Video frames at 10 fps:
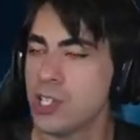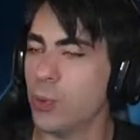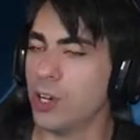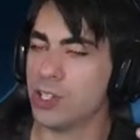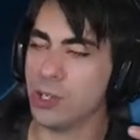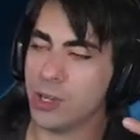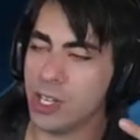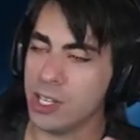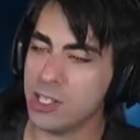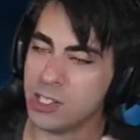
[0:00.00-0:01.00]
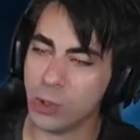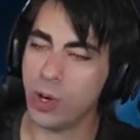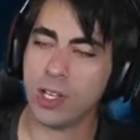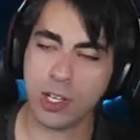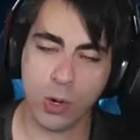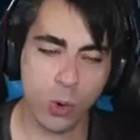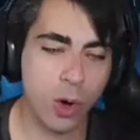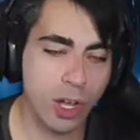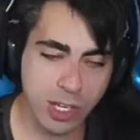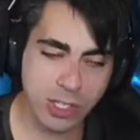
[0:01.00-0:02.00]
you want to do is you want to
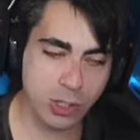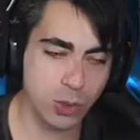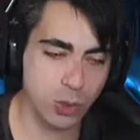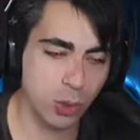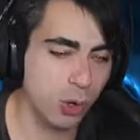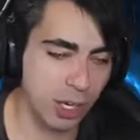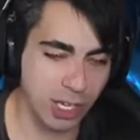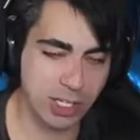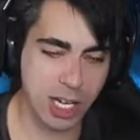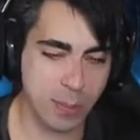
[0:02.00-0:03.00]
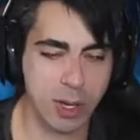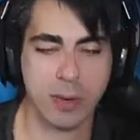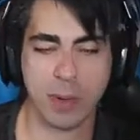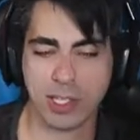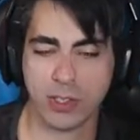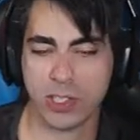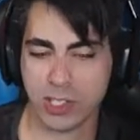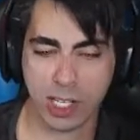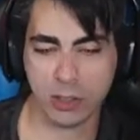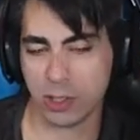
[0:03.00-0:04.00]
go into Google and type in basically
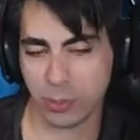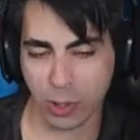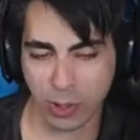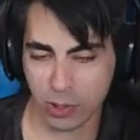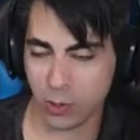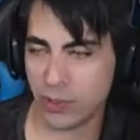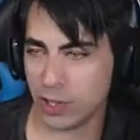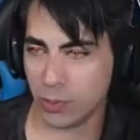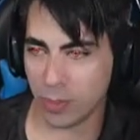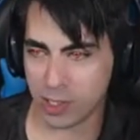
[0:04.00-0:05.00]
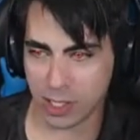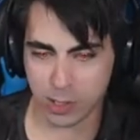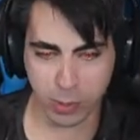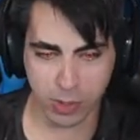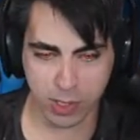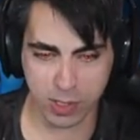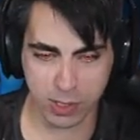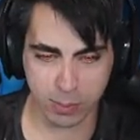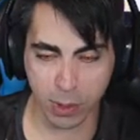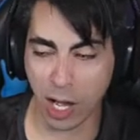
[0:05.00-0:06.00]
just LD Player. You'll find the website. It's pretty easy,
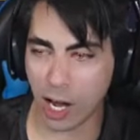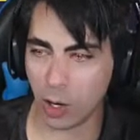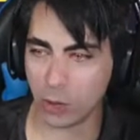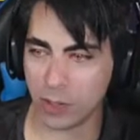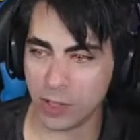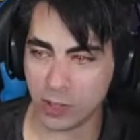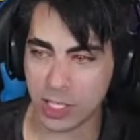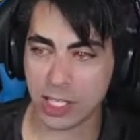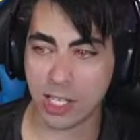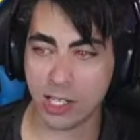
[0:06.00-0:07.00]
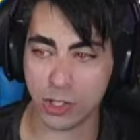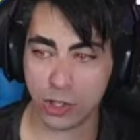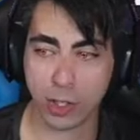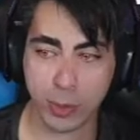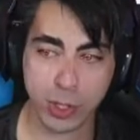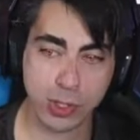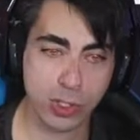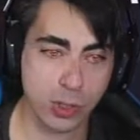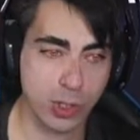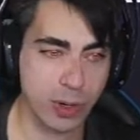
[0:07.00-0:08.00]
but I'll leave the link in the description
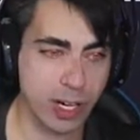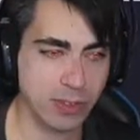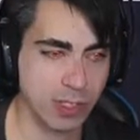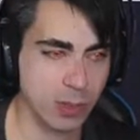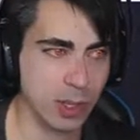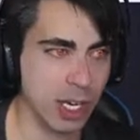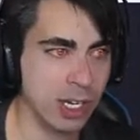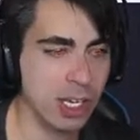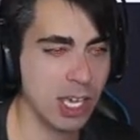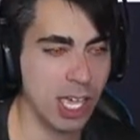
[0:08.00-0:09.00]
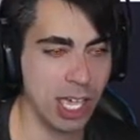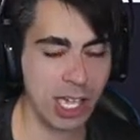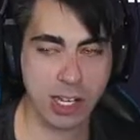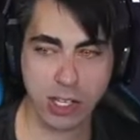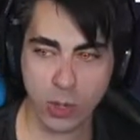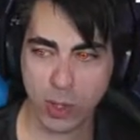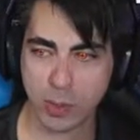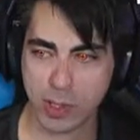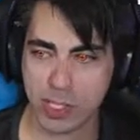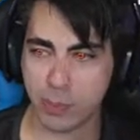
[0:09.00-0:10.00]
so you don't have to do that. And you'll come to
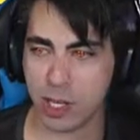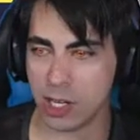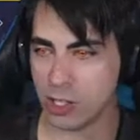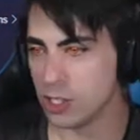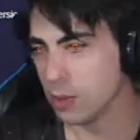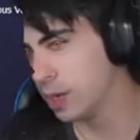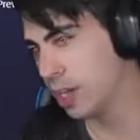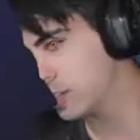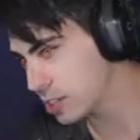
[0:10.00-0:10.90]
this page. My head's